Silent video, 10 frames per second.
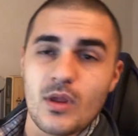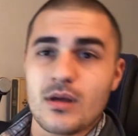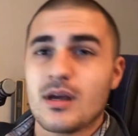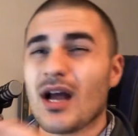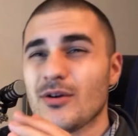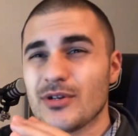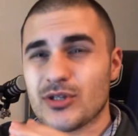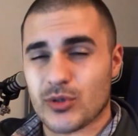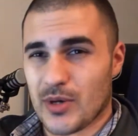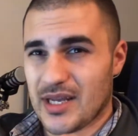Concrete's
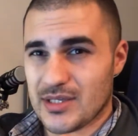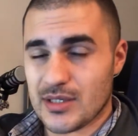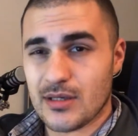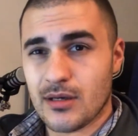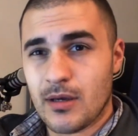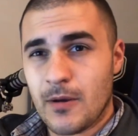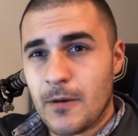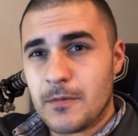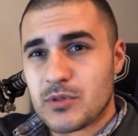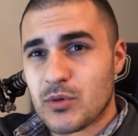crazy.
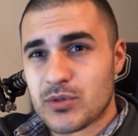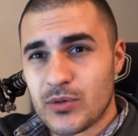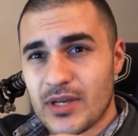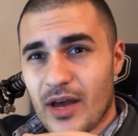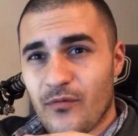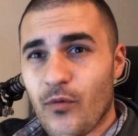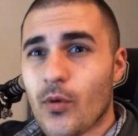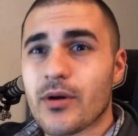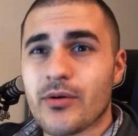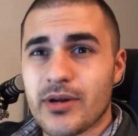So it's only got 4
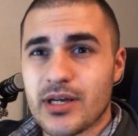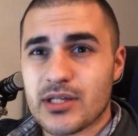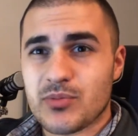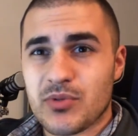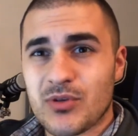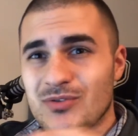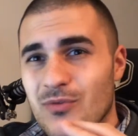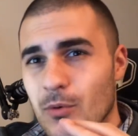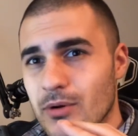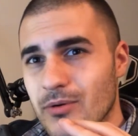ingredients, but those
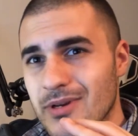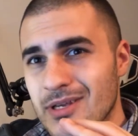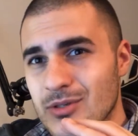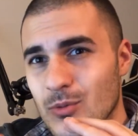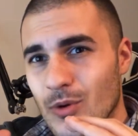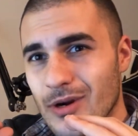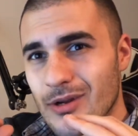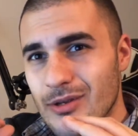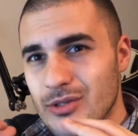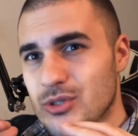4 ingredients work
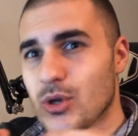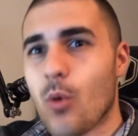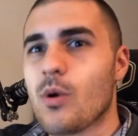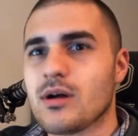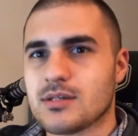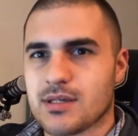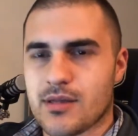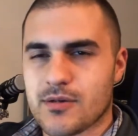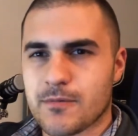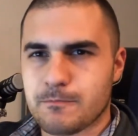so well together.